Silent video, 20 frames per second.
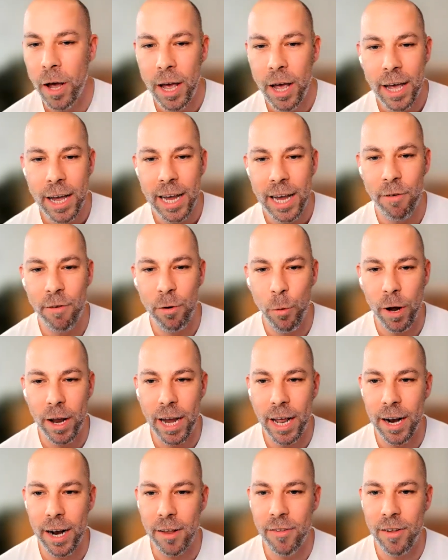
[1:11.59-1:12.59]
So
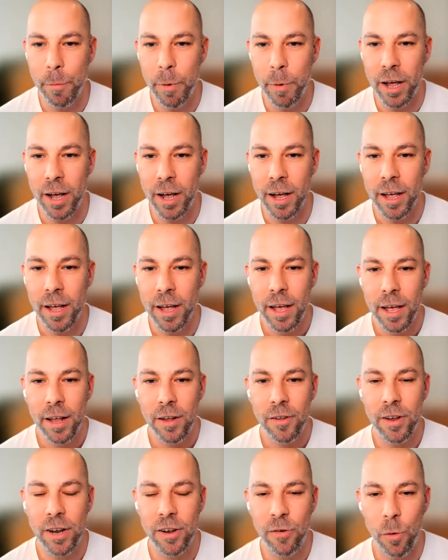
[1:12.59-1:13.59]
given we're in a similar
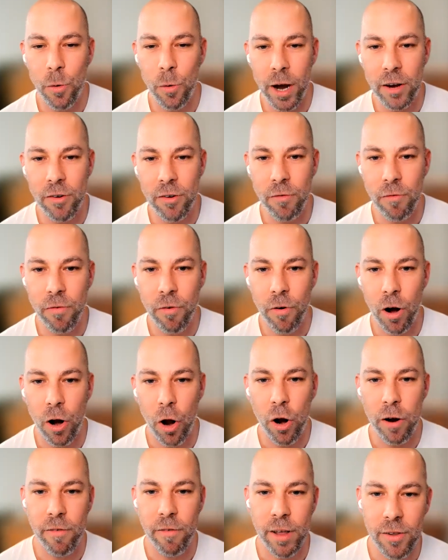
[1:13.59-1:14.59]
situation for
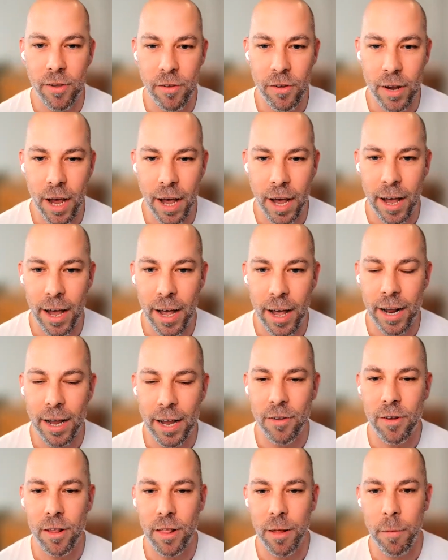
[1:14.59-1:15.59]
a lot of us, at
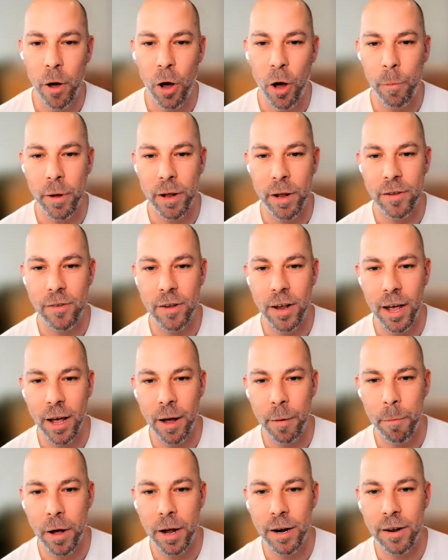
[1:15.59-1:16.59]
least at the moment,
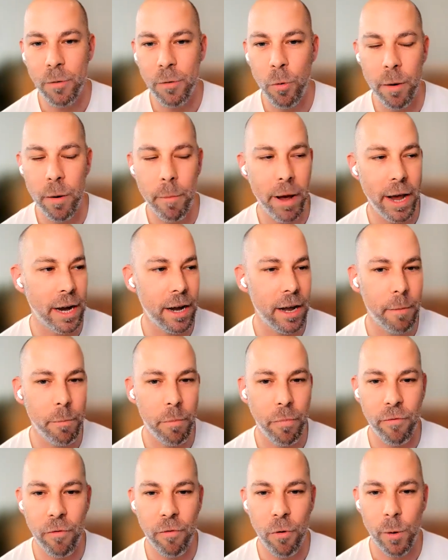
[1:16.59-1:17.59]
I did want to make,
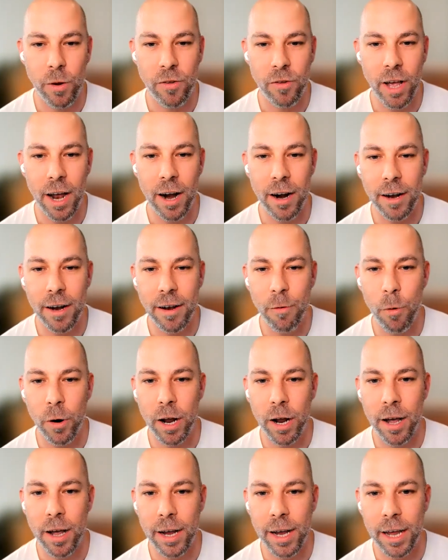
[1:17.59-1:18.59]
before we started, I did
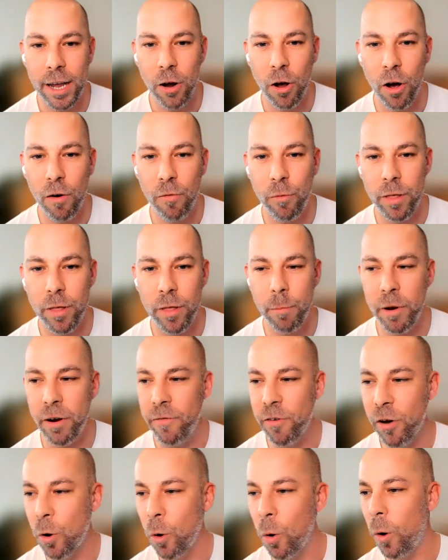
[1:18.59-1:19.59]
want to kick off with a bit
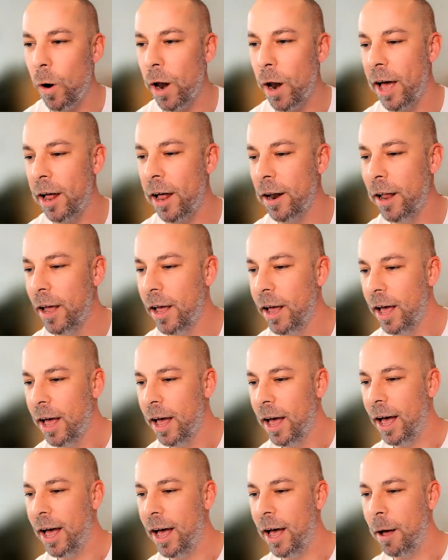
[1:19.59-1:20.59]
of a call out
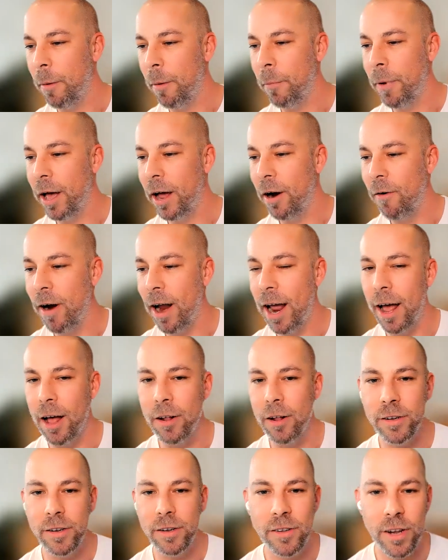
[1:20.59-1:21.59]

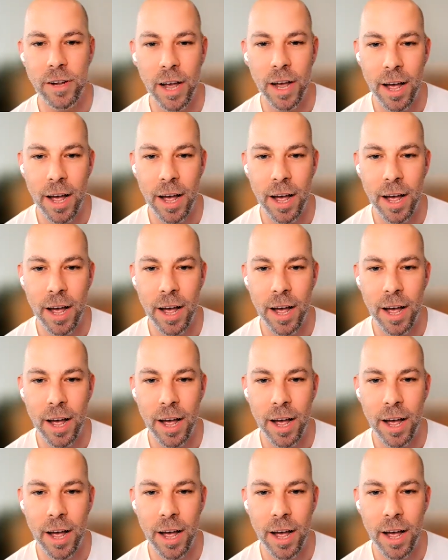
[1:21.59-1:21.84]
around